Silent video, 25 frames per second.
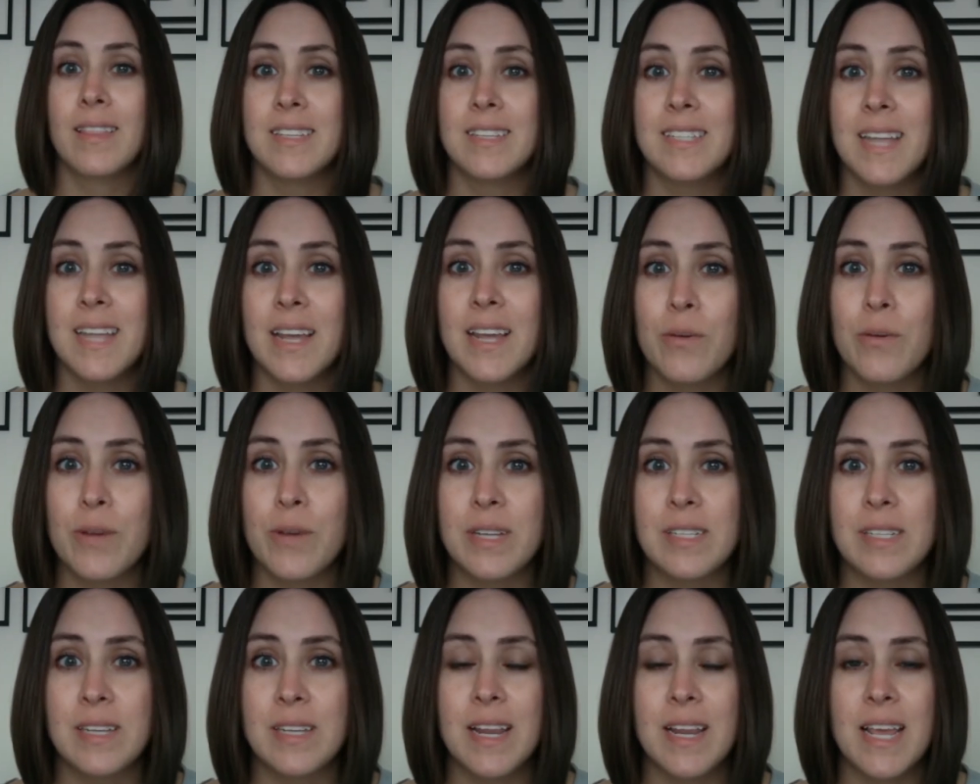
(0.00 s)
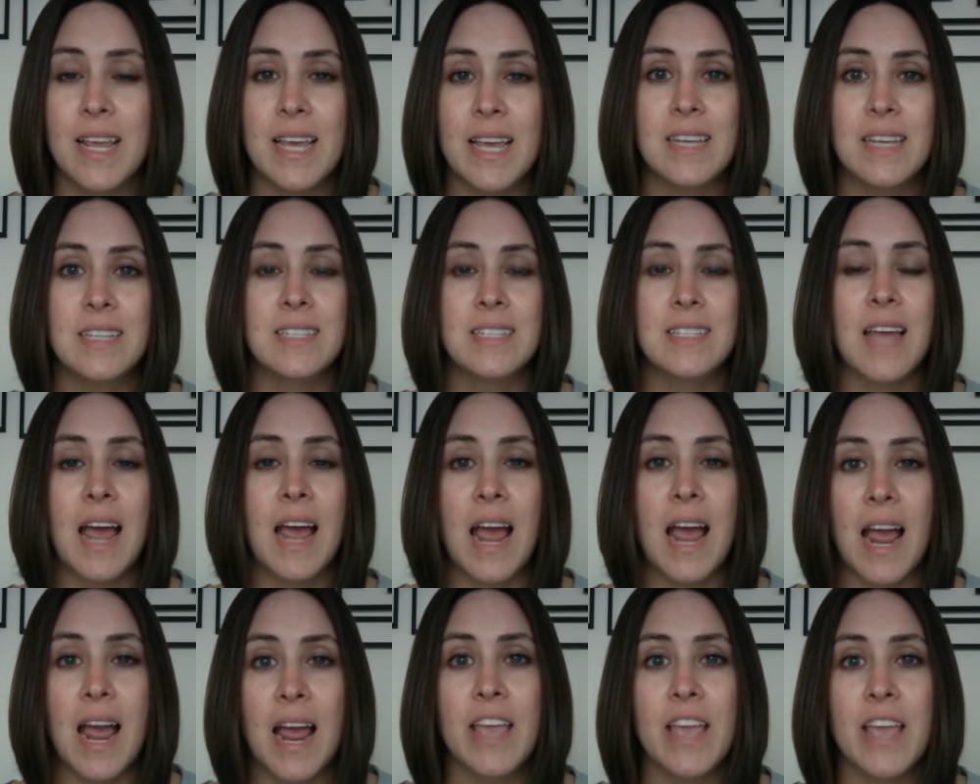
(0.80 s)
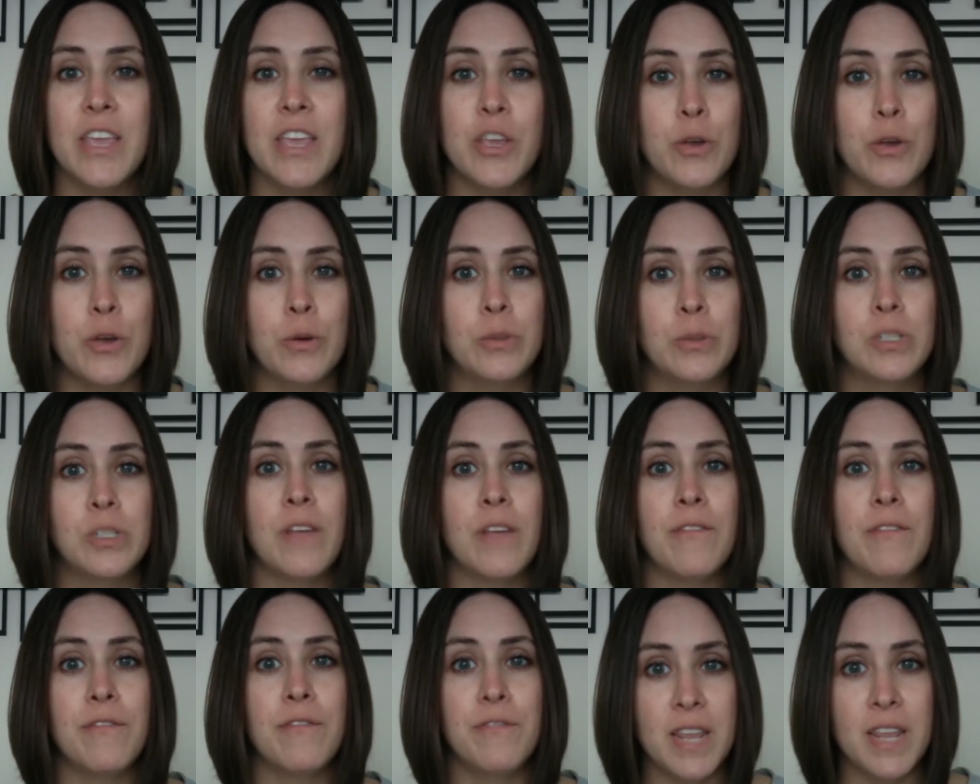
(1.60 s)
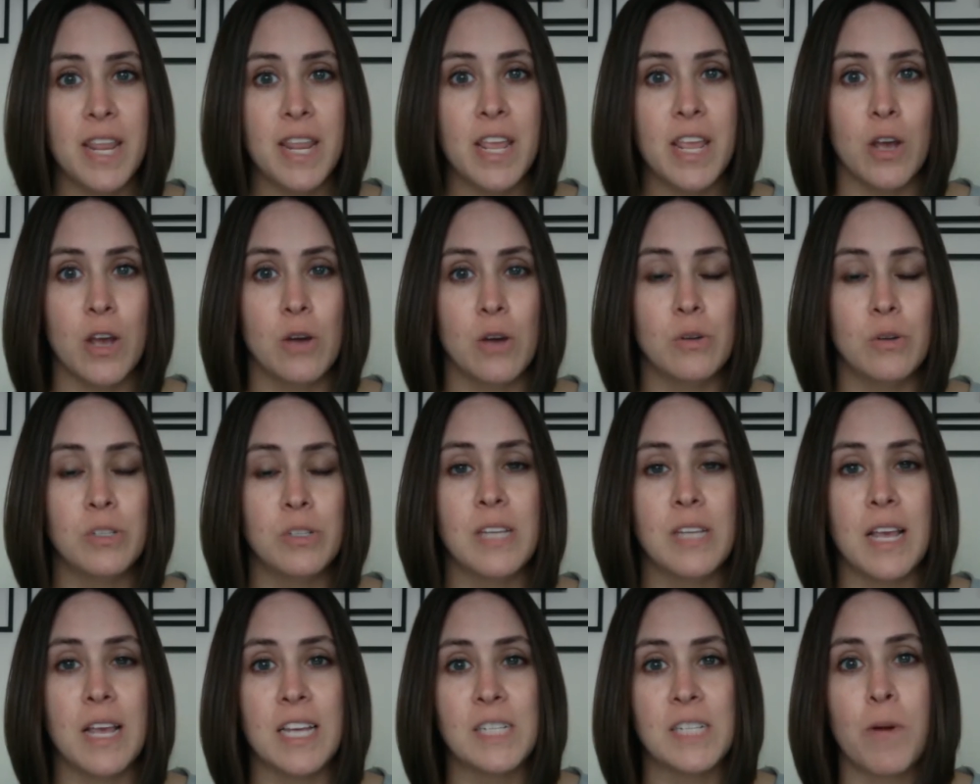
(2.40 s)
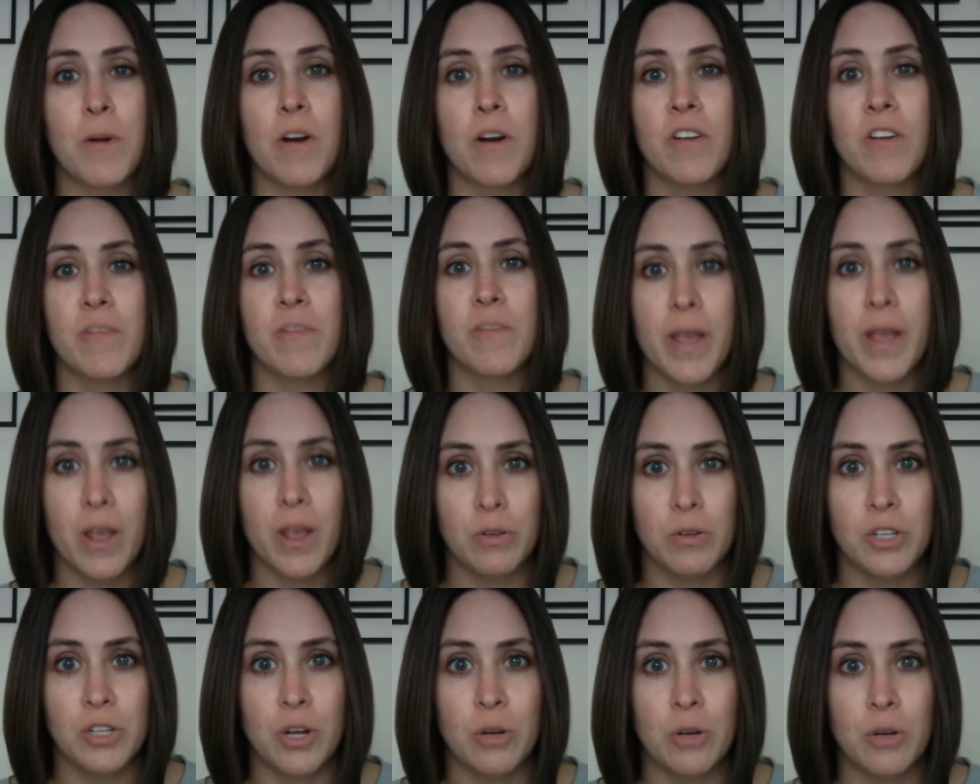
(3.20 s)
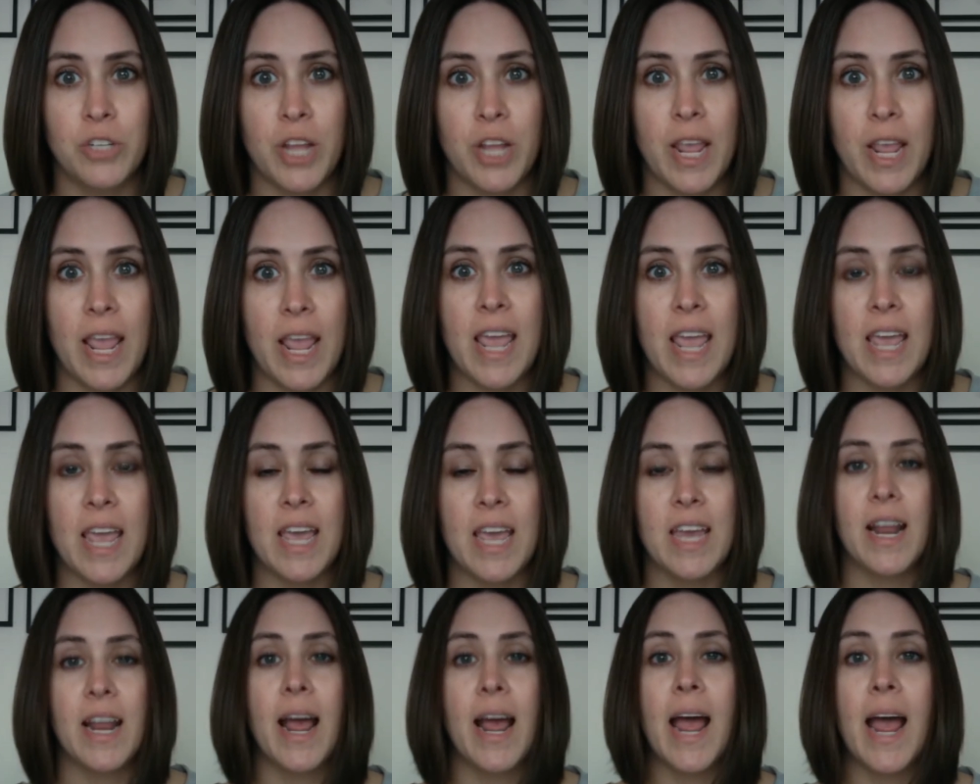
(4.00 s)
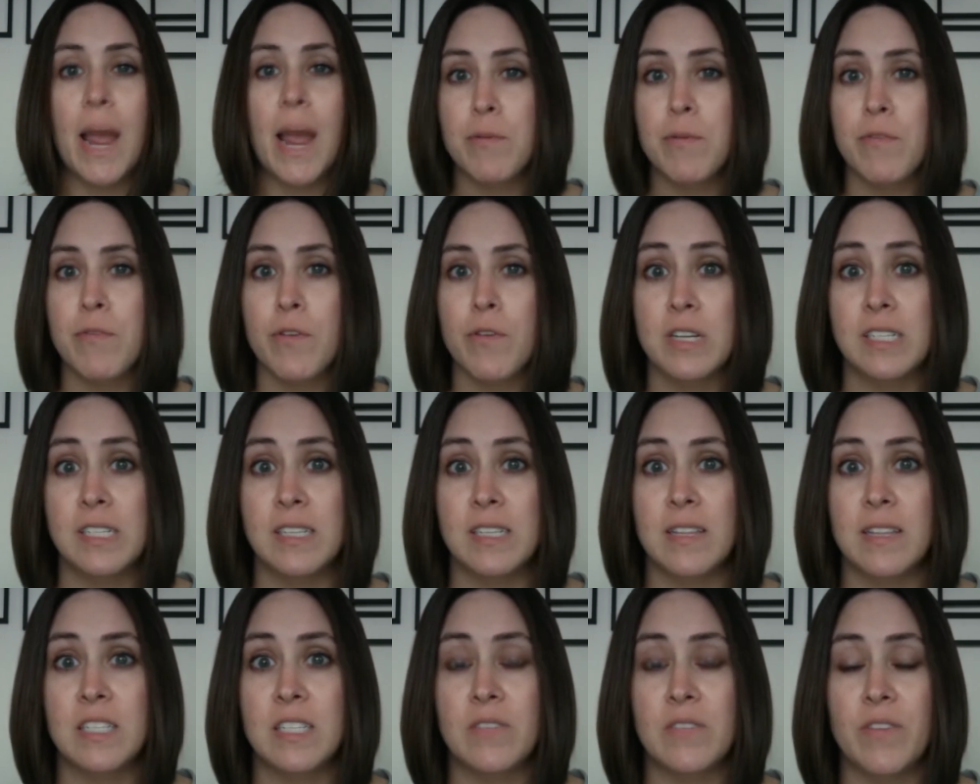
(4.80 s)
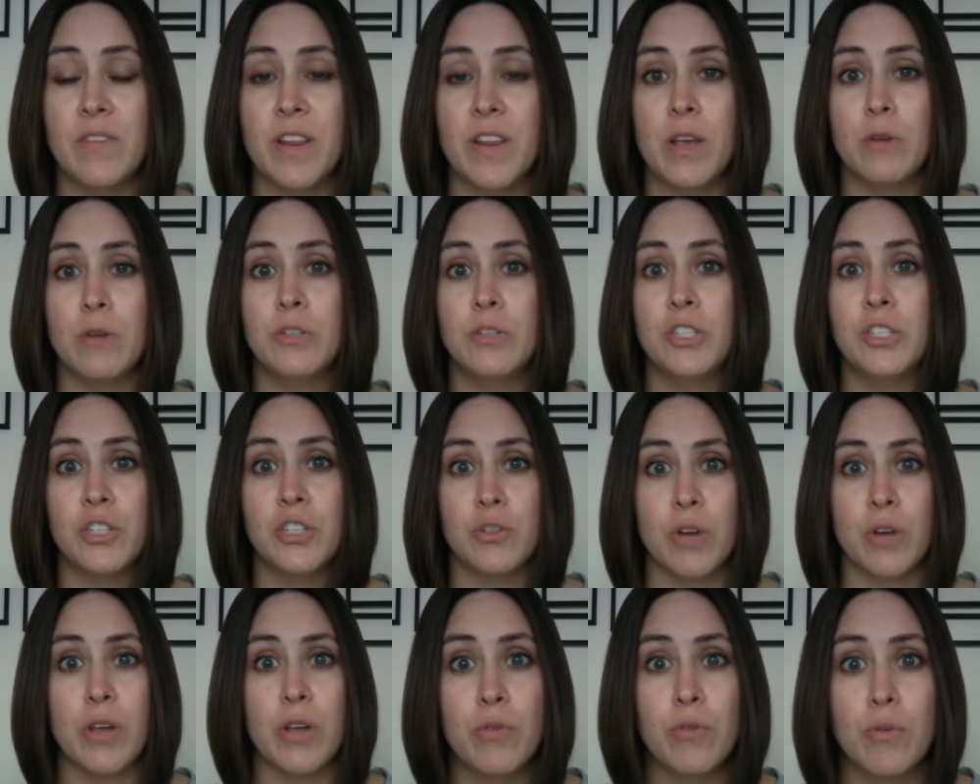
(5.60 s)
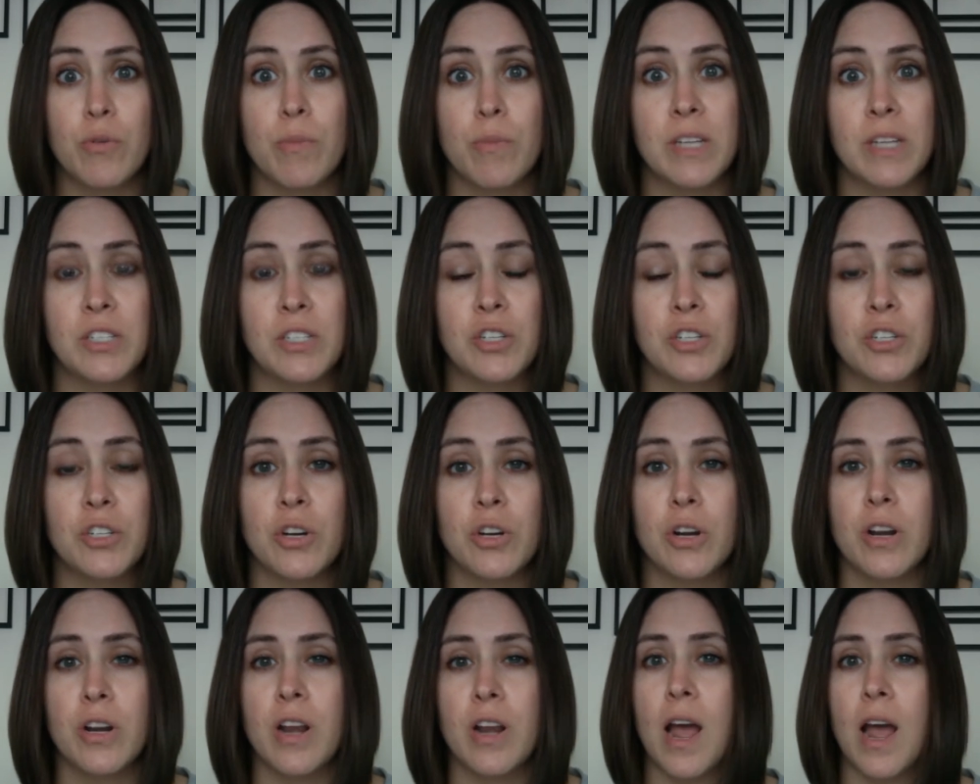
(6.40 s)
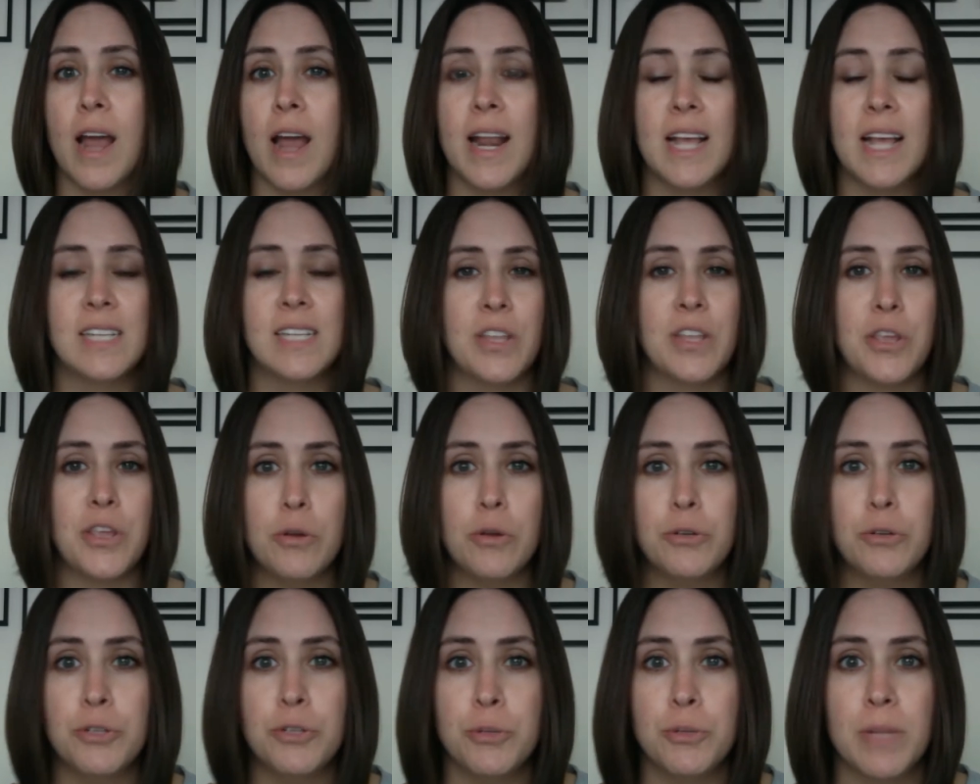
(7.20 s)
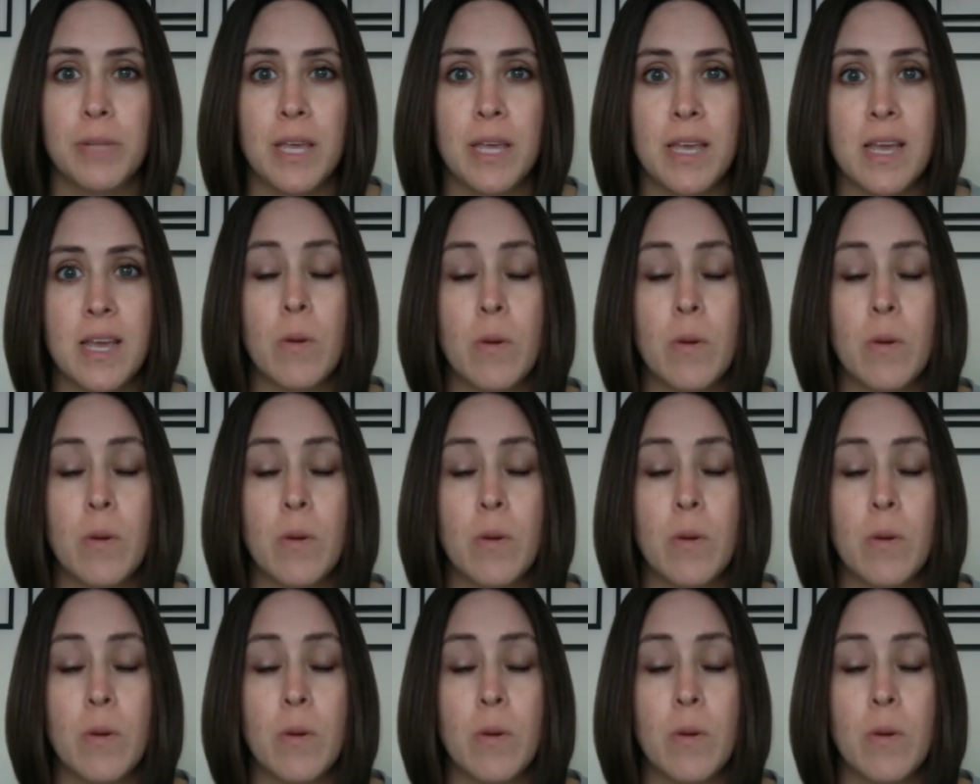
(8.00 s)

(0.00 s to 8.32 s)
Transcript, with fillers: The second reason is I use videos as part of my host coaching, and I prefer to send these videos straight through Messenger, not as a YouTube link.